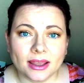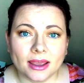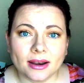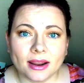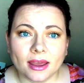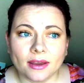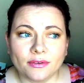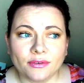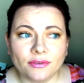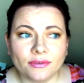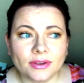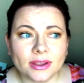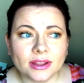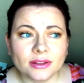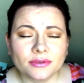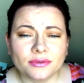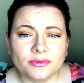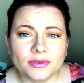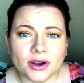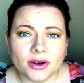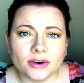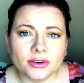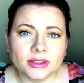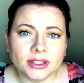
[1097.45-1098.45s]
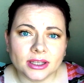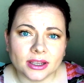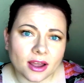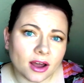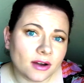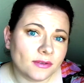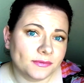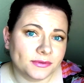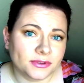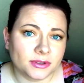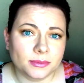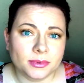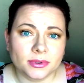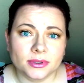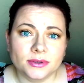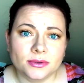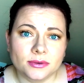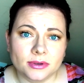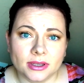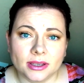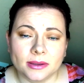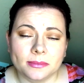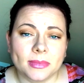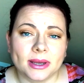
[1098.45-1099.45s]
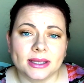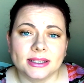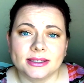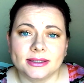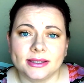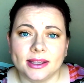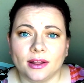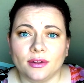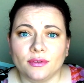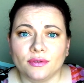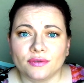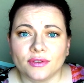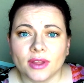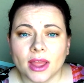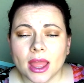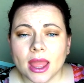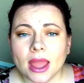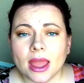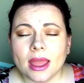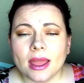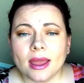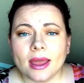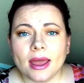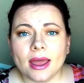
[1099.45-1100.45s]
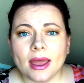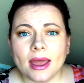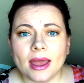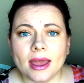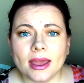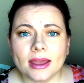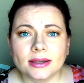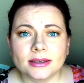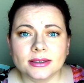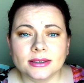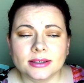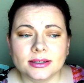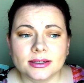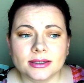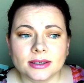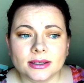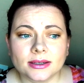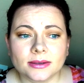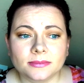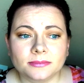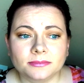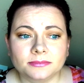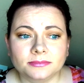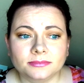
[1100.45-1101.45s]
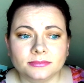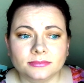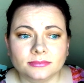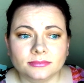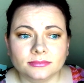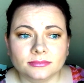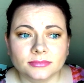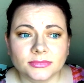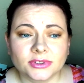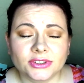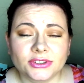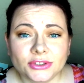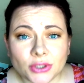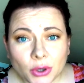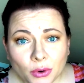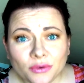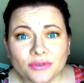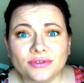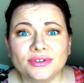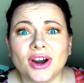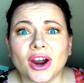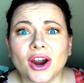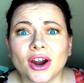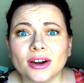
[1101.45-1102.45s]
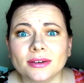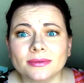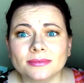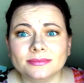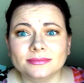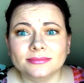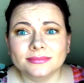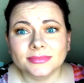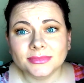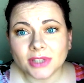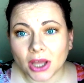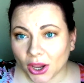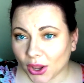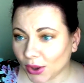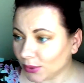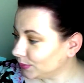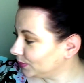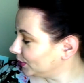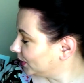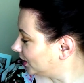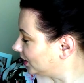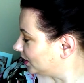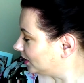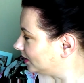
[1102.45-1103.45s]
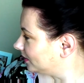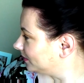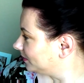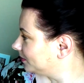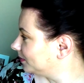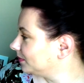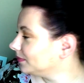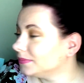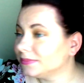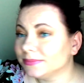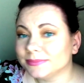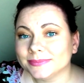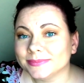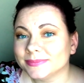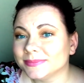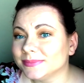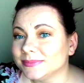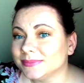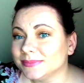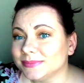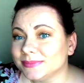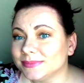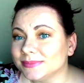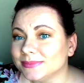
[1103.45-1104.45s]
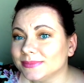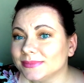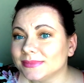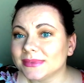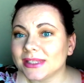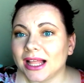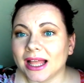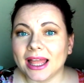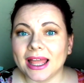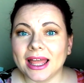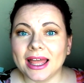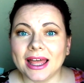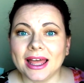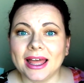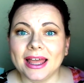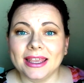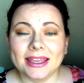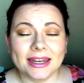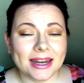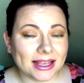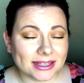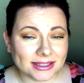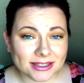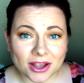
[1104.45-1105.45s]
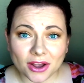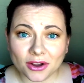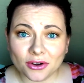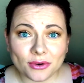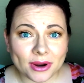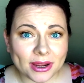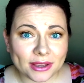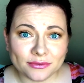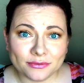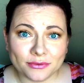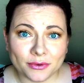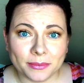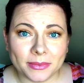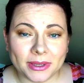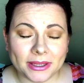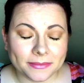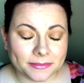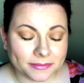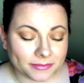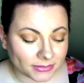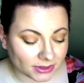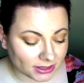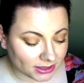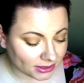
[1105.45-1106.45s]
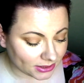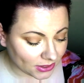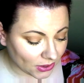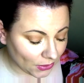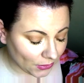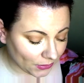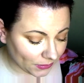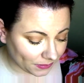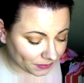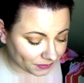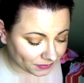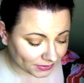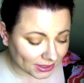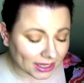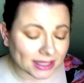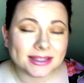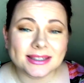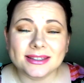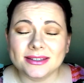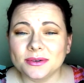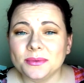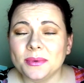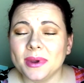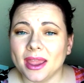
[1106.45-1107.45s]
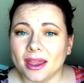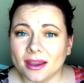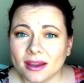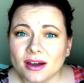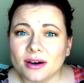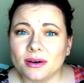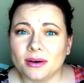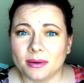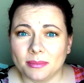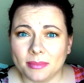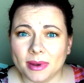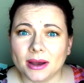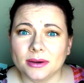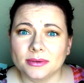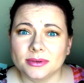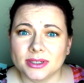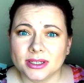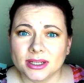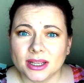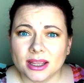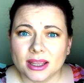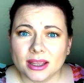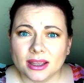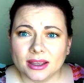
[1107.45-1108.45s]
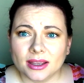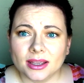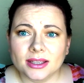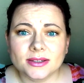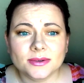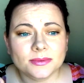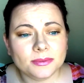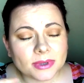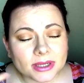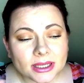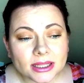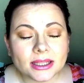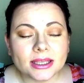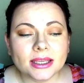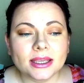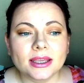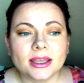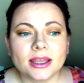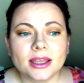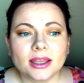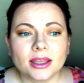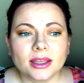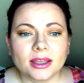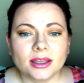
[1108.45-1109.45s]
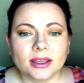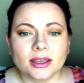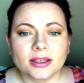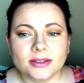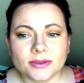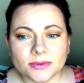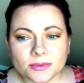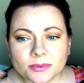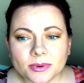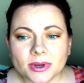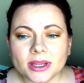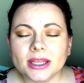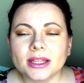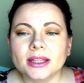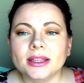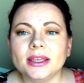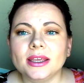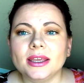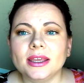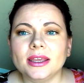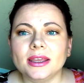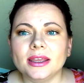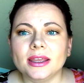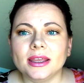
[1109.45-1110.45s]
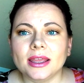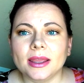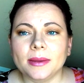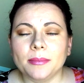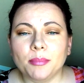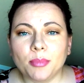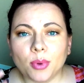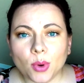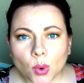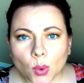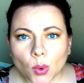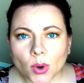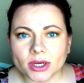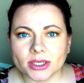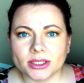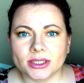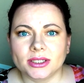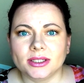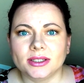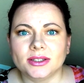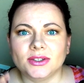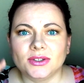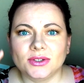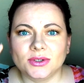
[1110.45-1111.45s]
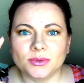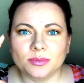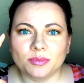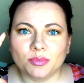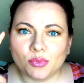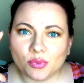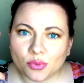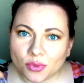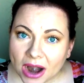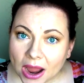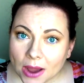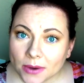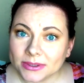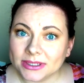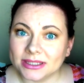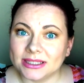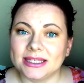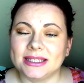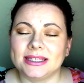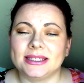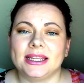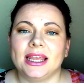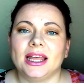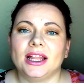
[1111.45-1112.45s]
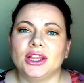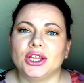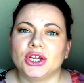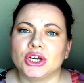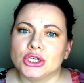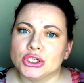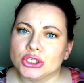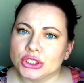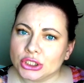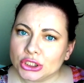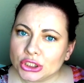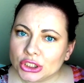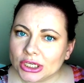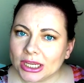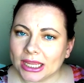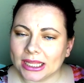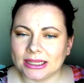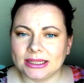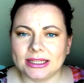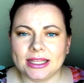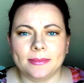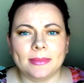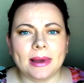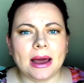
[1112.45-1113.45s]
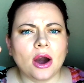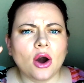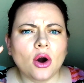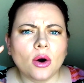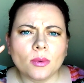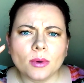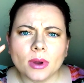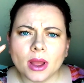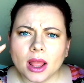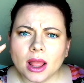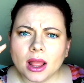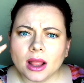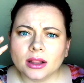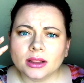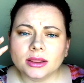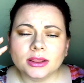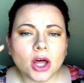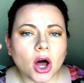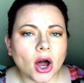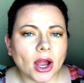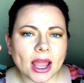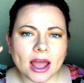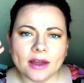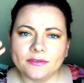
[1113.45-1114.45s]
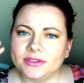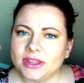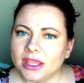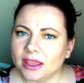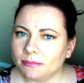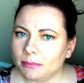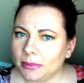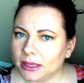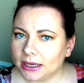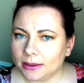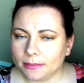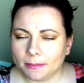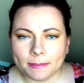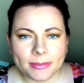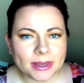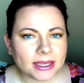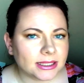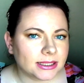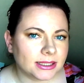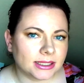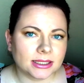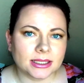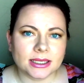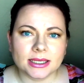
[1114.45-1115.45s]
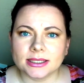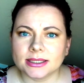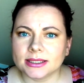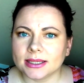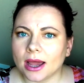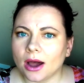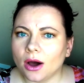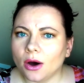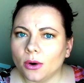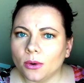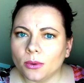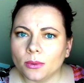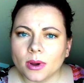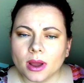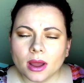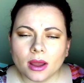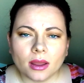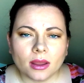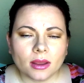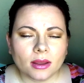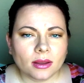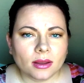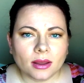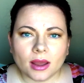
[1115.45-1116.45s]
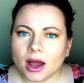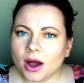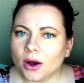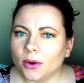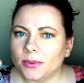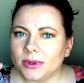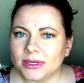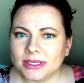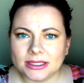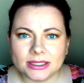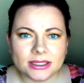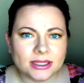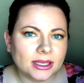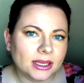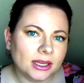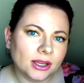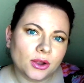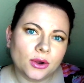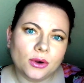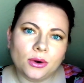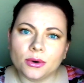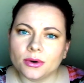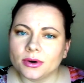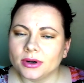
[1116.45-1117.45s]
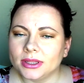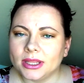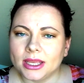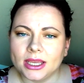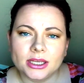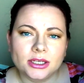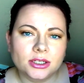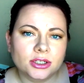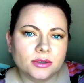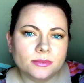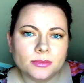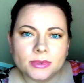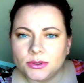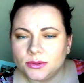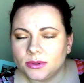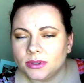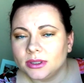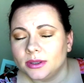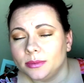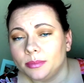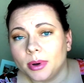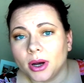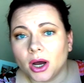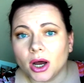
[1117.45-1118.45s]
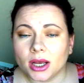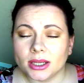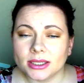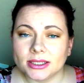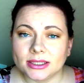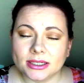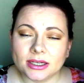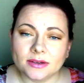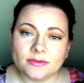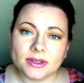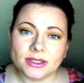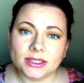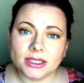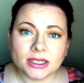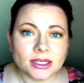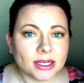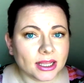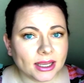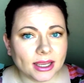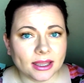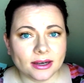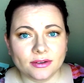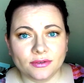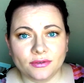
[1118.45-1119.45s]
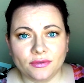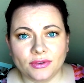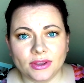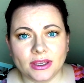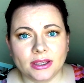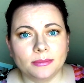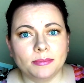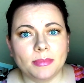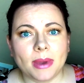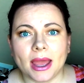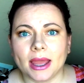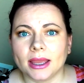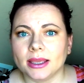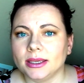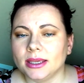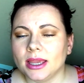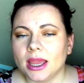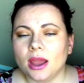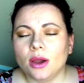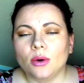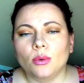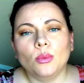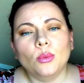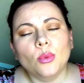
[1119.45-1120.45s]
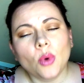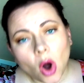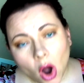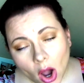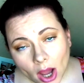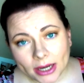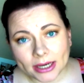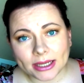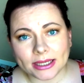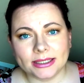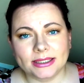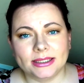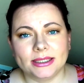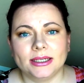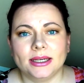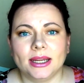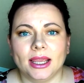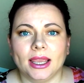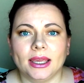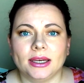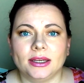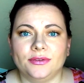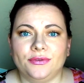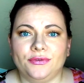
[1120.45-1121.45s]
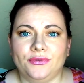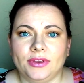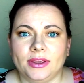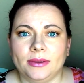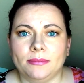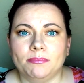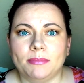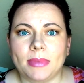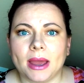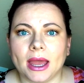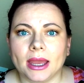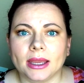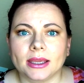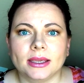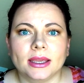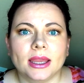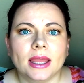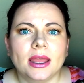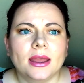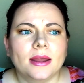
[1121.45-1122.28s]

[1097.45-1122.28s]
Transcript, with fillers: And I feel fairly comfortable doing it myself. And uh, so far, knock on wood, uh, it has gone great for me. So that's the way I go about. It's really, it's really important to browse the sellers, look at them. How long have they been in business? How how is the correlation between the positive and the negative feedback? What is the negative feedback?